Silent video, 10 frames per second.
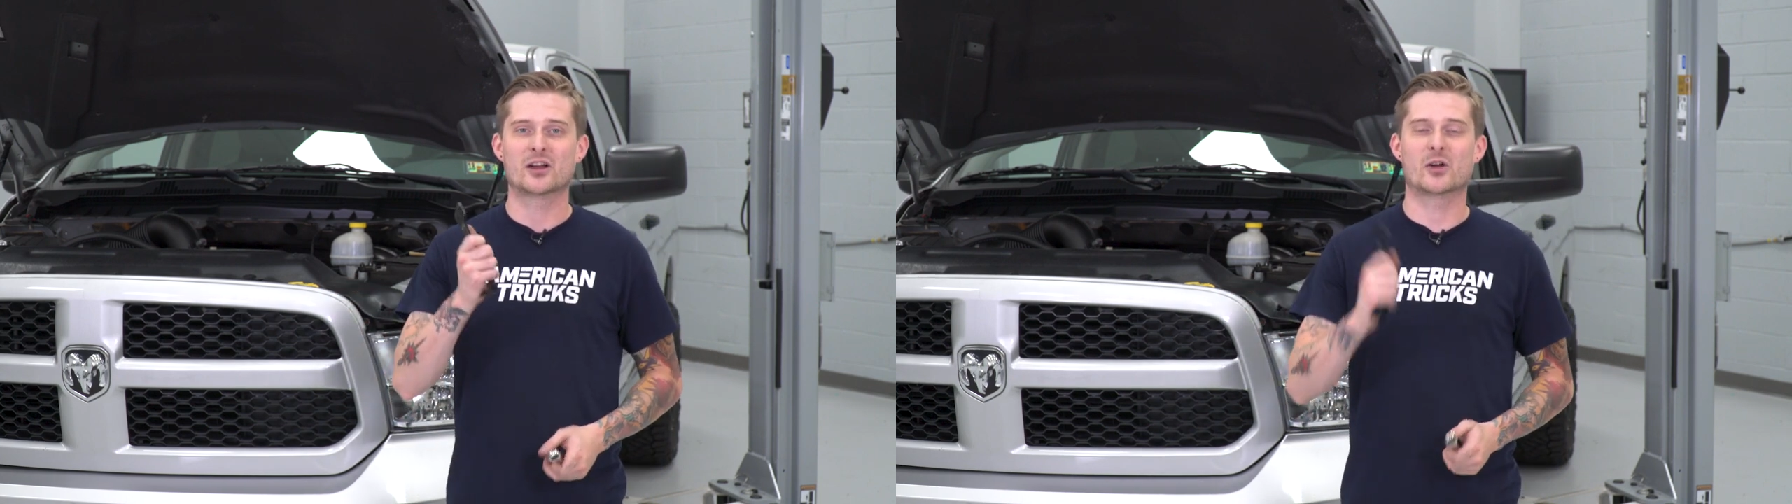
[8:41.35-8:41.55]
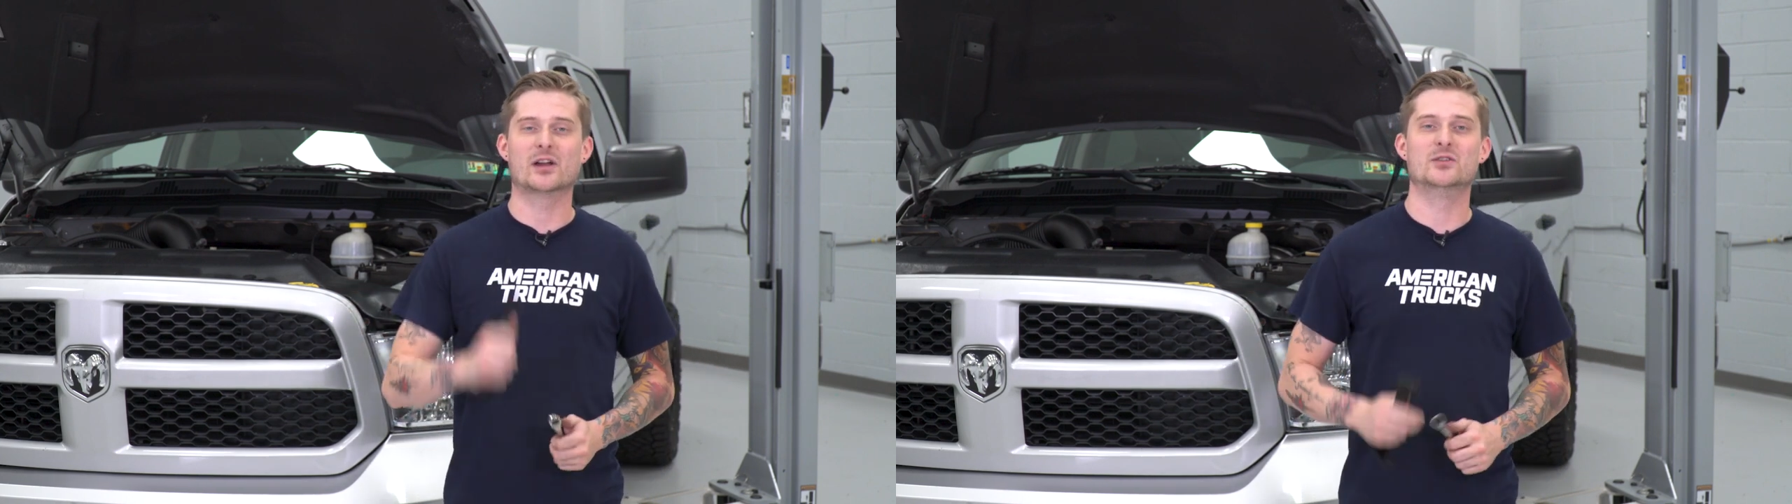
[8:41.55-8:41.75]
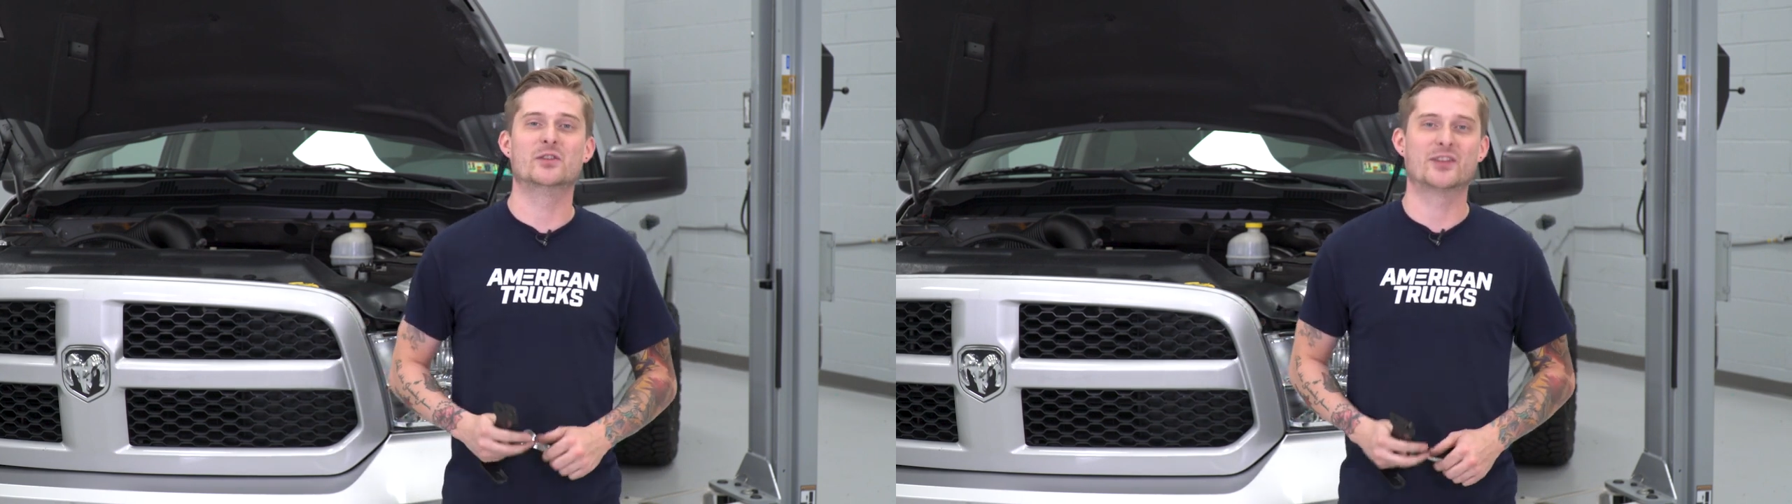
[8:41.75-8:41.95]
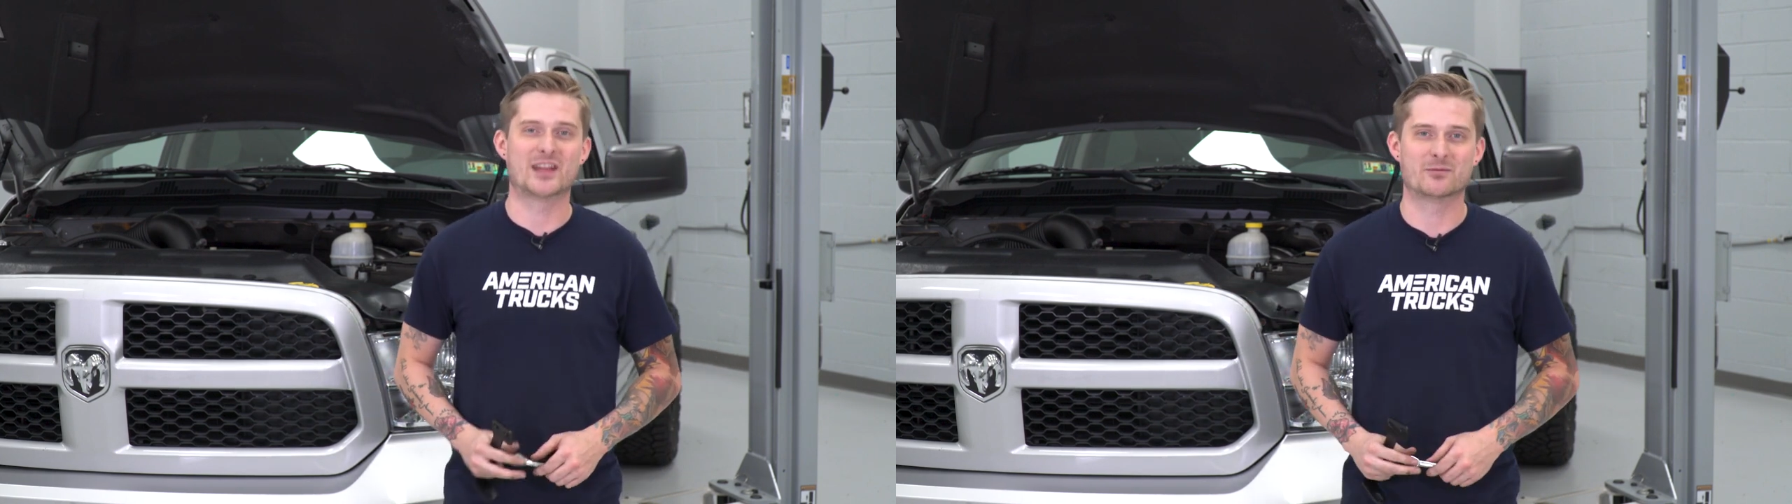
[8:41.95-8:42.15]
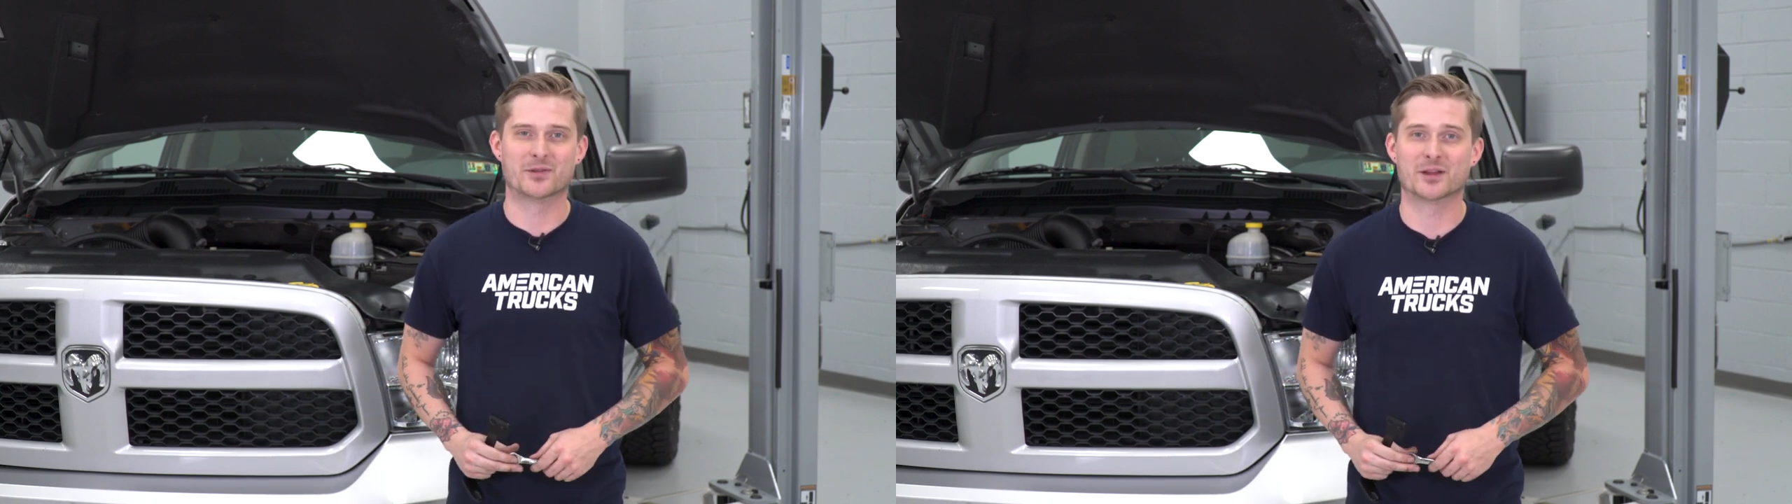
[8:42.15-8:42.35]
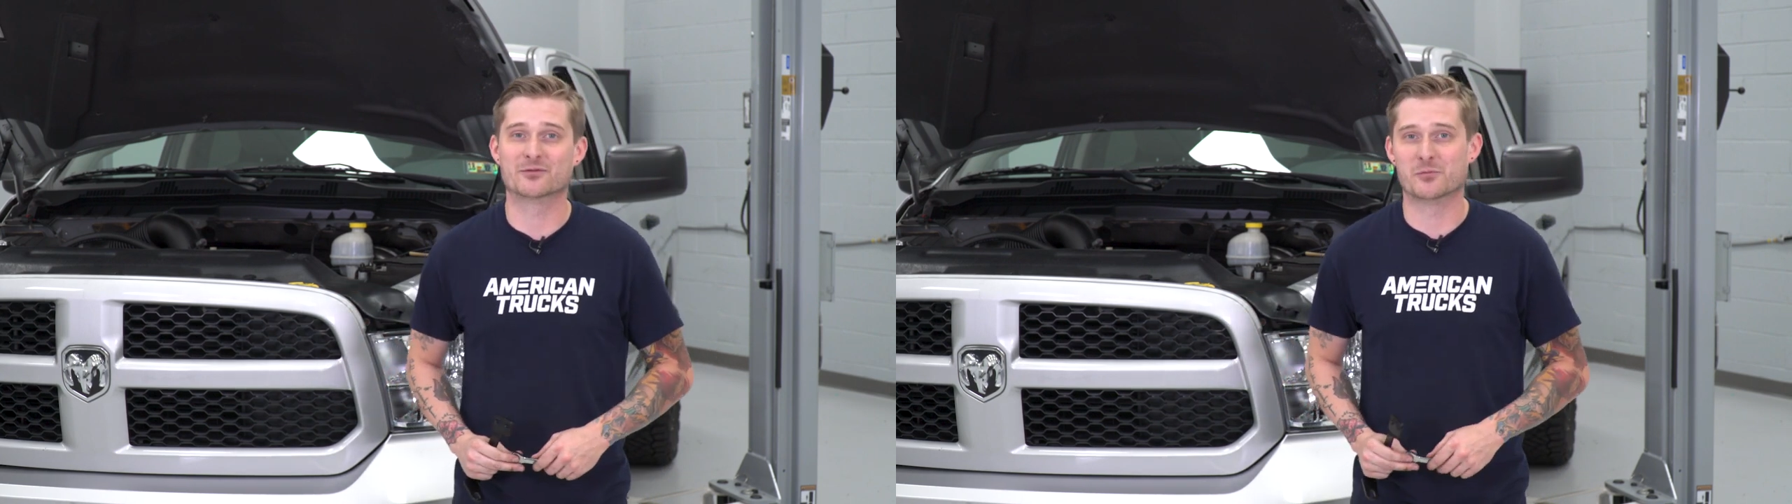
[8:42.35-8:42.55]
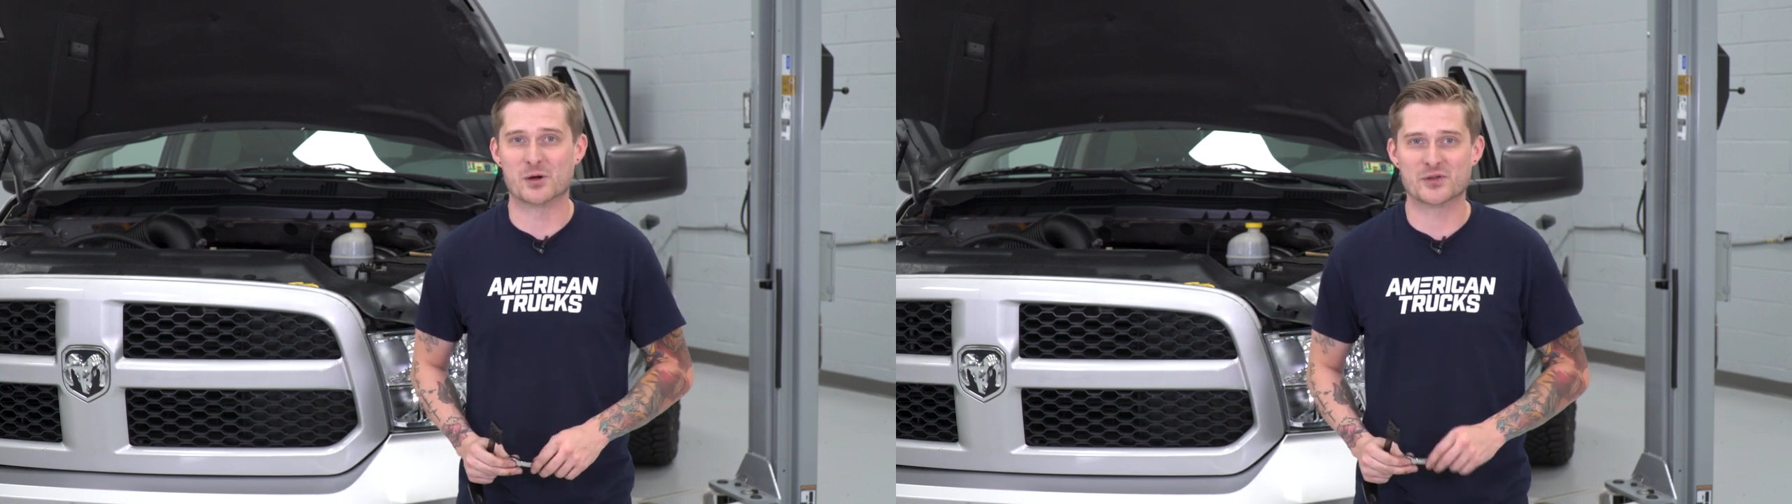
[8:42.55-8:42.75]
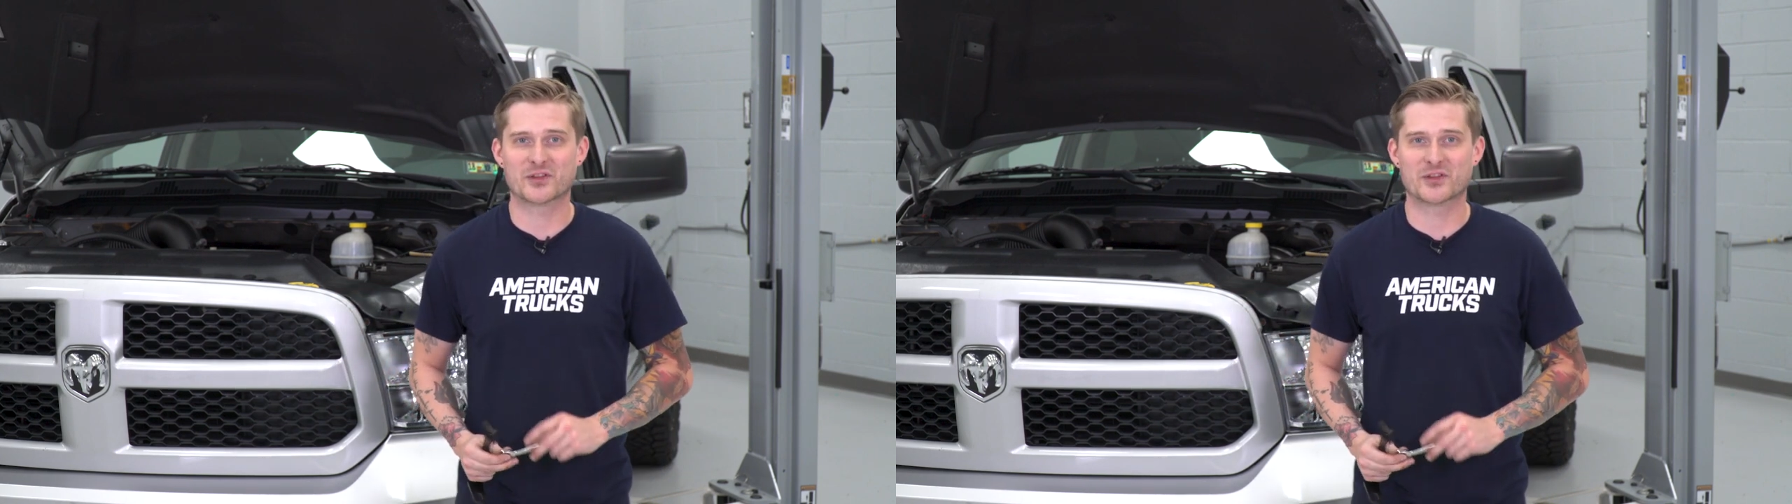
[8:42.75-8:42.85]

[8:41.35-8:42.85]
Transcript: Go ahead and do the same thing for both